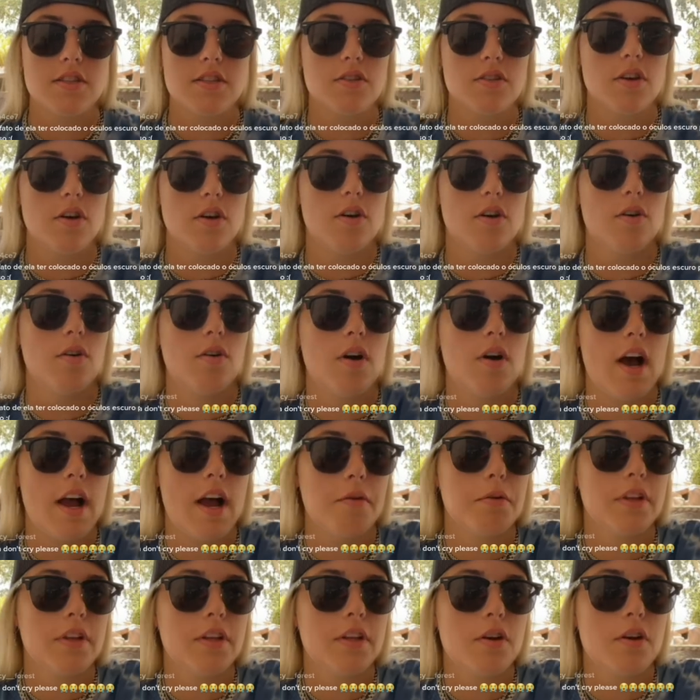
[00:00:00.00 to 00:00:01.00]
So I
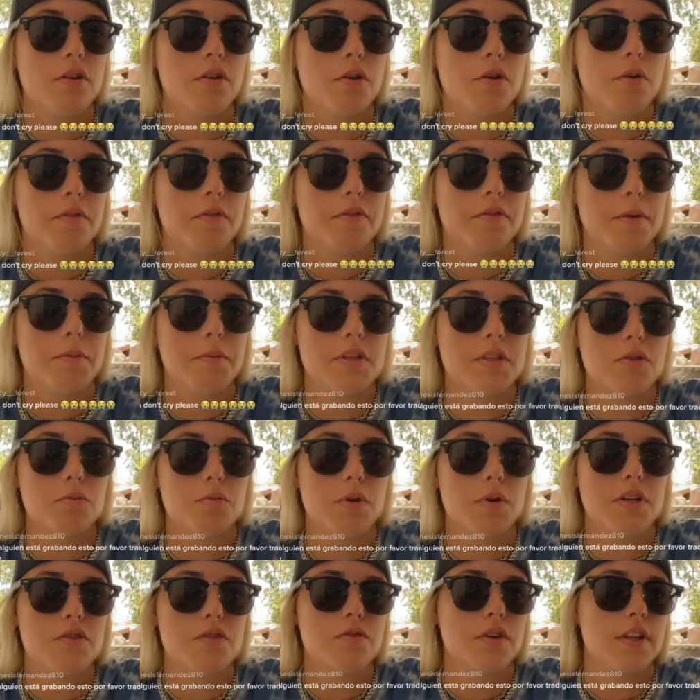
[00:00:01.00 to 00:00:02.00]
really don't know what flipped the
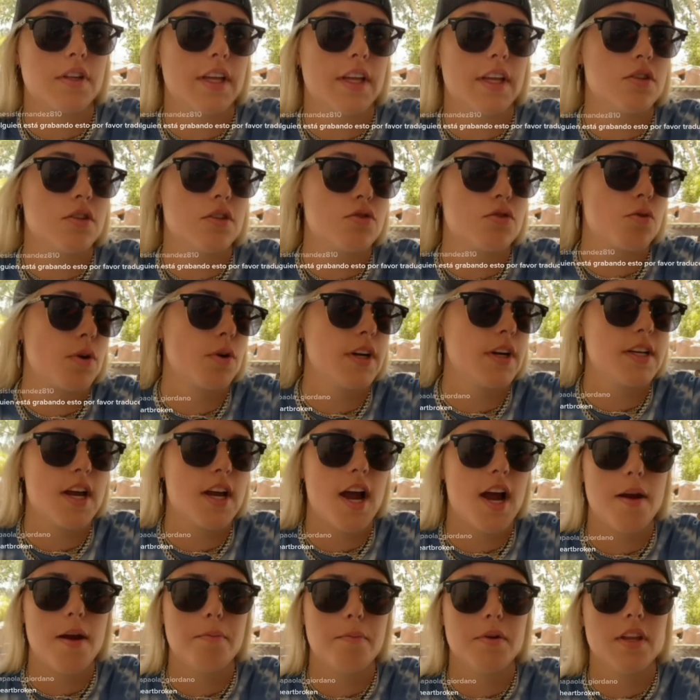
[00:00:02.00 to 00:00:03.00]
switch for, like, story
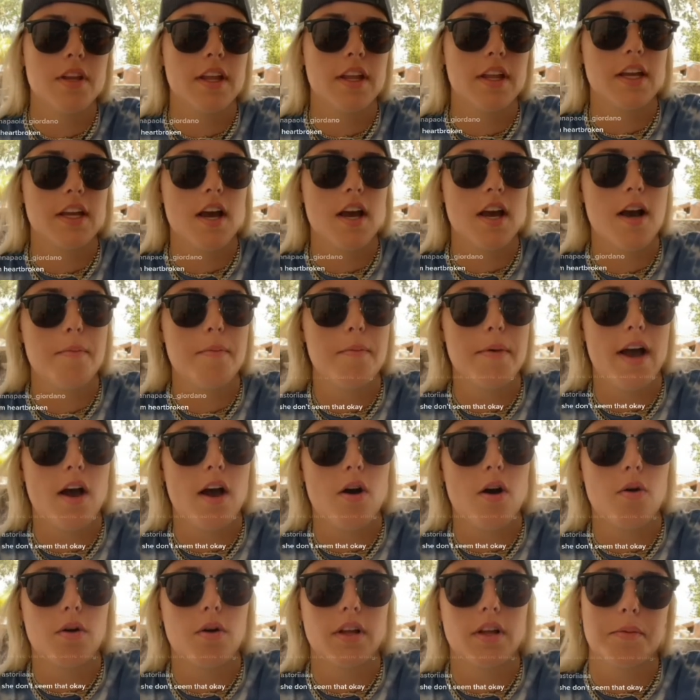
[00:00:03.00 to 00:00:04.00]
time to, like, come
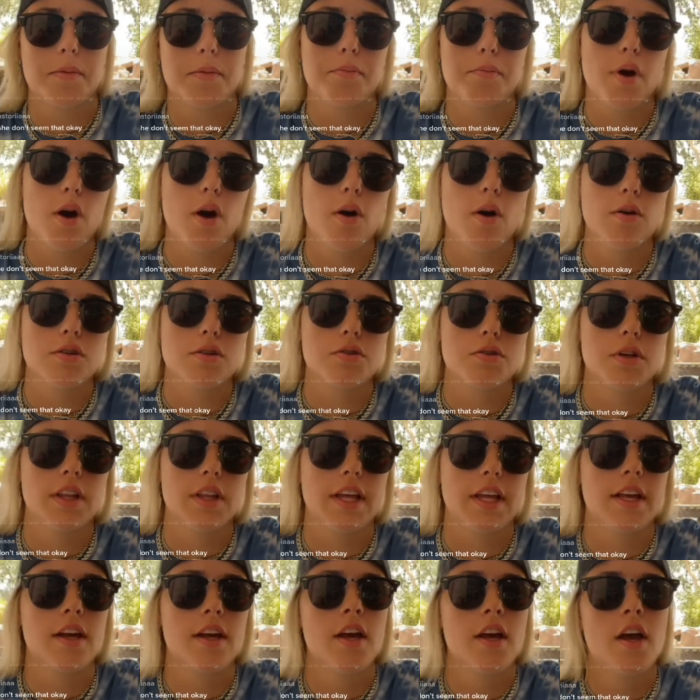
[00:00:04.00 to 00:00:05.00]
out, or, like, post, or,
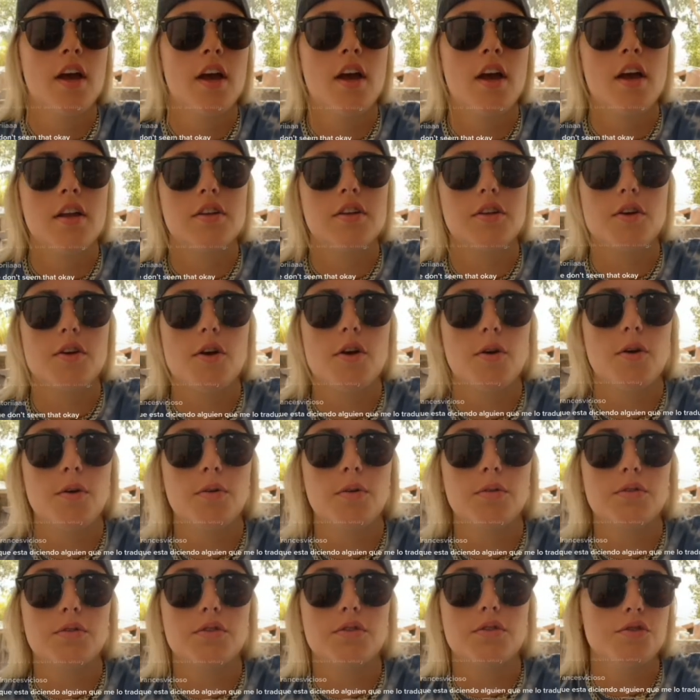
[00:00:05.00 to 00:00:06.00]
like, to
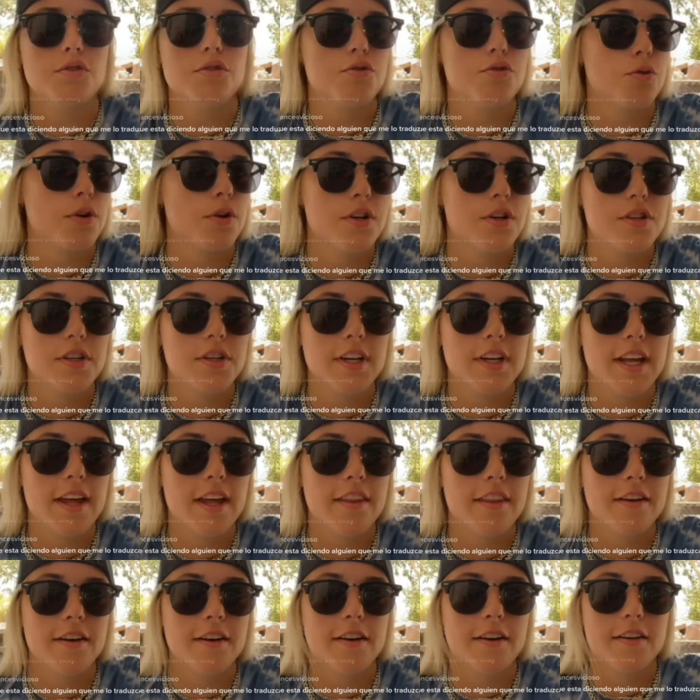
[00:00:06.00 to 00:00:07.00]
go to Georgia
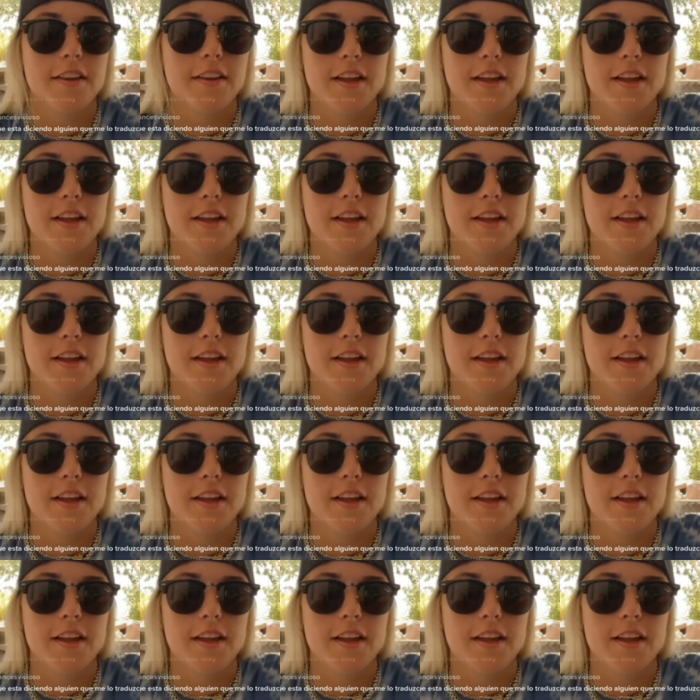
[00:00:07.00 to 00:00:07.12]
together.